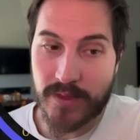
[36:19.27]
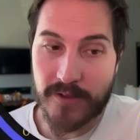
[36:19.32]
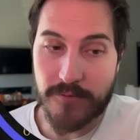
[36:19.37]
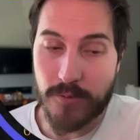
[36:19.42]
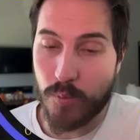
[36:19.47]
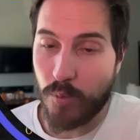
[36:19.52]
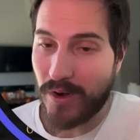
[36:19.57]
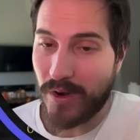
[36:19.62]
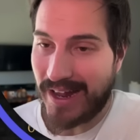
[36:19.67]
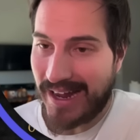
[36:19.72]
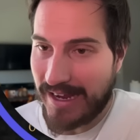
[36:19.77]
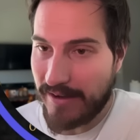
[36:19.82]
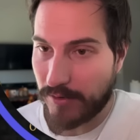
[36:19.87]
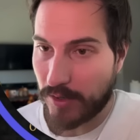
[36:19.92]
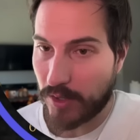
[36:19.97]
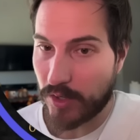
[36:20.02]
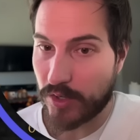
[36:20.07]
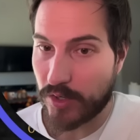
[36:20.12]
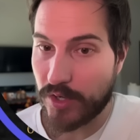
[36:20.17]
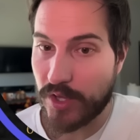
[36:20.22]
From what I've
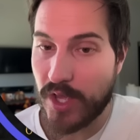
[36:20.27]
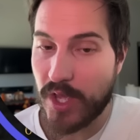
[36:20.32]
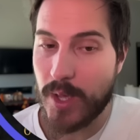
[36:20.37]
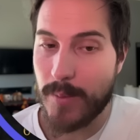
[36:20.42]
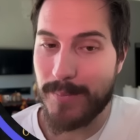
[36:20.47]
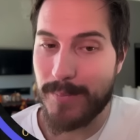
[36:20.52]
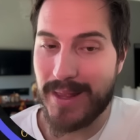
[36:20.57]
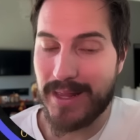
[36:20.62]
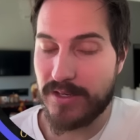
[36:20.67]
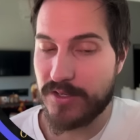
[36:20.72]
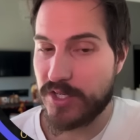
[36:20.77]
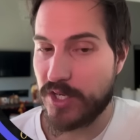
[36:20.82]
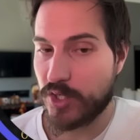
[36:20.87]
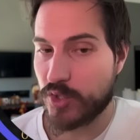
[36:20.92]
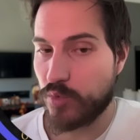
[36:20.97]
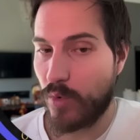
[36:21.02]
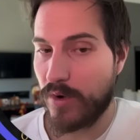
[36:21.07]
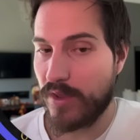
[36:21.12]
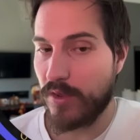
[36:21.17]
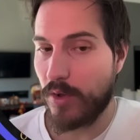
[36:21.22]
heard, Palantir
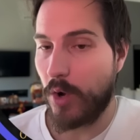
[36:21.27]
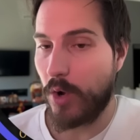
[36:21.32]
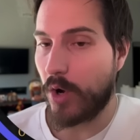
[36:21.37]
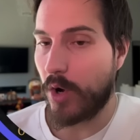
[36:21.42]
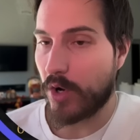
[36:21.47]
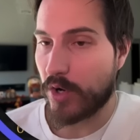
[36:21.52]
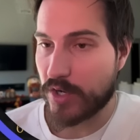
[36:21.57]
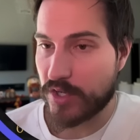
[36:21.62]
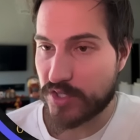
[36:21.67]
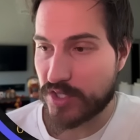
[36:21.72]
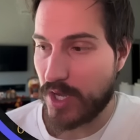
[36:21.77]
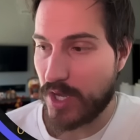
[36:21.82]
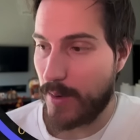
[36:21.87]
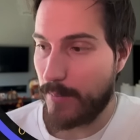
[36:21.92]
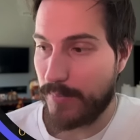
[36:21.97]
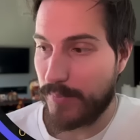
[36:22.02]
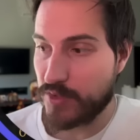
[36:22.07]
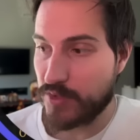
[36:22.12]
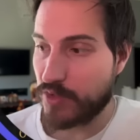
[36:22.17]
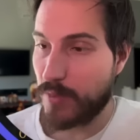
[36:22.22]
is one of the hardest
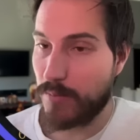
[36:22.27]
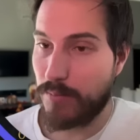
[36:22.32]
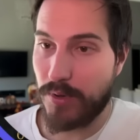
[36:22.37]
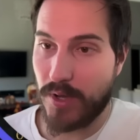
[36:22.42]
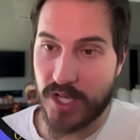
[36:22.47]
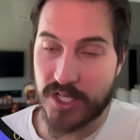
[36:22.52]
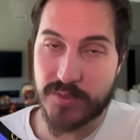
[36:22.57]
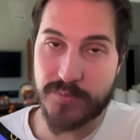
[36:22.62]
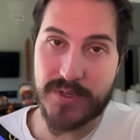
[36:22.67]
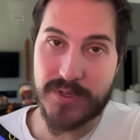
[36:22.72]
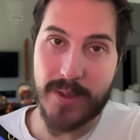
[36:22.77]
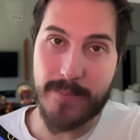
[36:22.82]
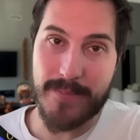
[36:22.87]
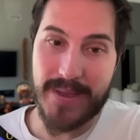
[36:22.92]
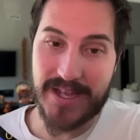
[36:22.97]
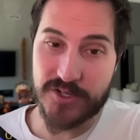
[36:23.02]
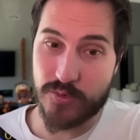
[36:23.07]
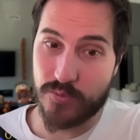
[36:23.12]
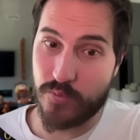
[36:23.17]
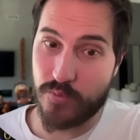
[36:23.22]
companies you can possibly
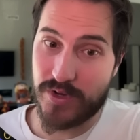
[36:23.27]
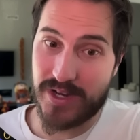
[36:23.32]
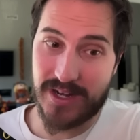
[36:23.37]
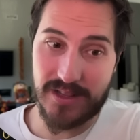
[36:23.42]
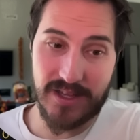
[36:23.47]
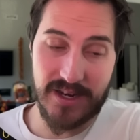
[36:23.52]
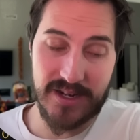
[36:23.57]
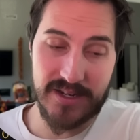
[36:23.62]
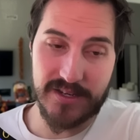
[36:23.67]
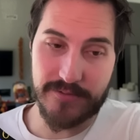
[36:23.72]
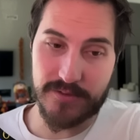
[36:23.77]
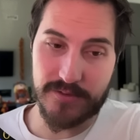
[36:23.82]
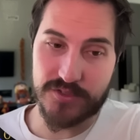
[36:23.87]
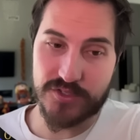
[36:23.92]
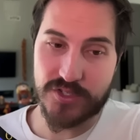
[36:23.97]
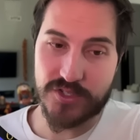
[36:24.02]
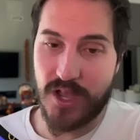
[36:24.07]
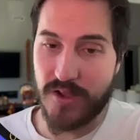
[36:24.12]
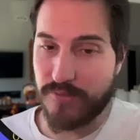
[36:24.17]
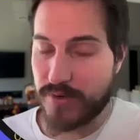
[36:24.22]
imagine. We got a lot of different
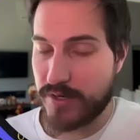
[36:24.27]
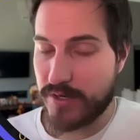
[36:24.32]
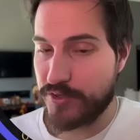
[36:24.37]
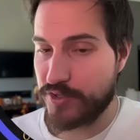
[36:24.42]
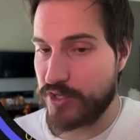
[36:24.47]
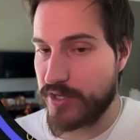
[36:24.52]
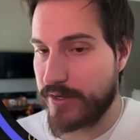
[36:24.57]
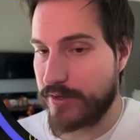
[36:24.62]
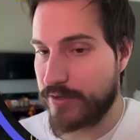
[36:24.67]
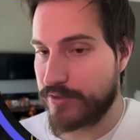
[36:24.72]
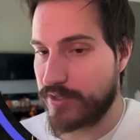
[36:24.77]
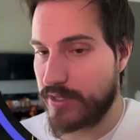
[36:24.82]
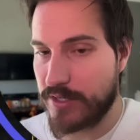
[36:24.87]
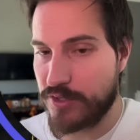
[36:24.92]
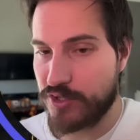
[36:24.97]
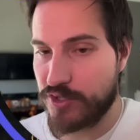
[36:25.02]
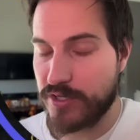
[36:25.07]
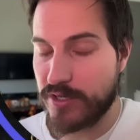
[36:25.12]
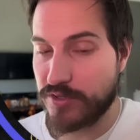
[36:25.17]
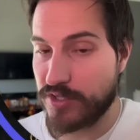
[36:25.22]
software engineers and
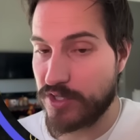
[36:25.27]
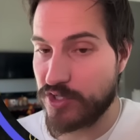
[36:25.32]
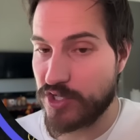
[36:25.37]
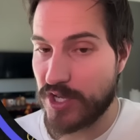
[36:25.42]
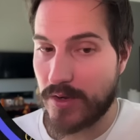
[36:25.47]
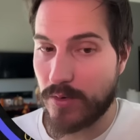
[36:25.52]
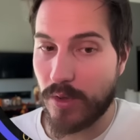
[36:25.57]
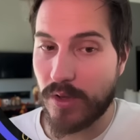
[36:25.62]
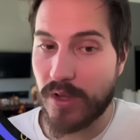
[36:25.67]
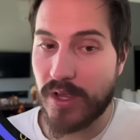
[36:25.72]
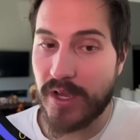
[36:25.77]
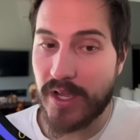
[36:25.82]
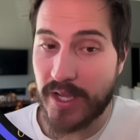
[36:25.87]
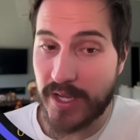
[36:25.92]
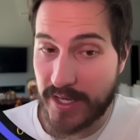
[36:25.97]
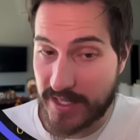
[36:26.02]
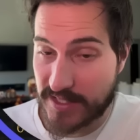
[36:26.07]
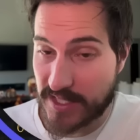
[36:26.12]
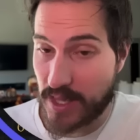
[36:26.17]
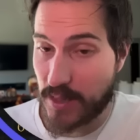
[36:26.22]
engineers in general
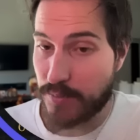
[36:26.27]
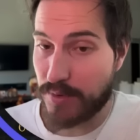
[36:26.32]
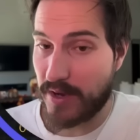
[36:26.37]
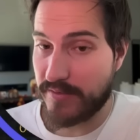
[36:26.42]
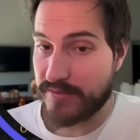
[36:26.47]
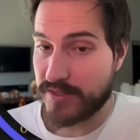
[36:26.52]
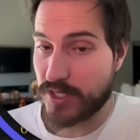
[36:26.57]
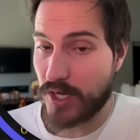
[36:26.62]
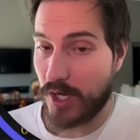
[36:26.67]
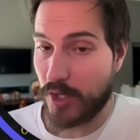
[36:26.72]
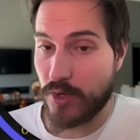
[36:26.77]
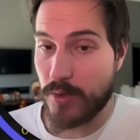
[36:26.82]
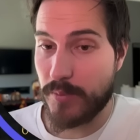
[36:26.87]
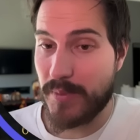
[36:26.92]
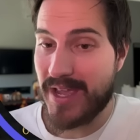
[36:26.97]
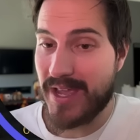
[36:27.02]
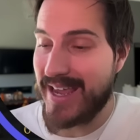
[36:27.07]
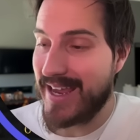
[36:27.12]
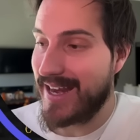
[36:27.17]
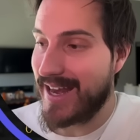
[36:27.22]
inside the private stock group.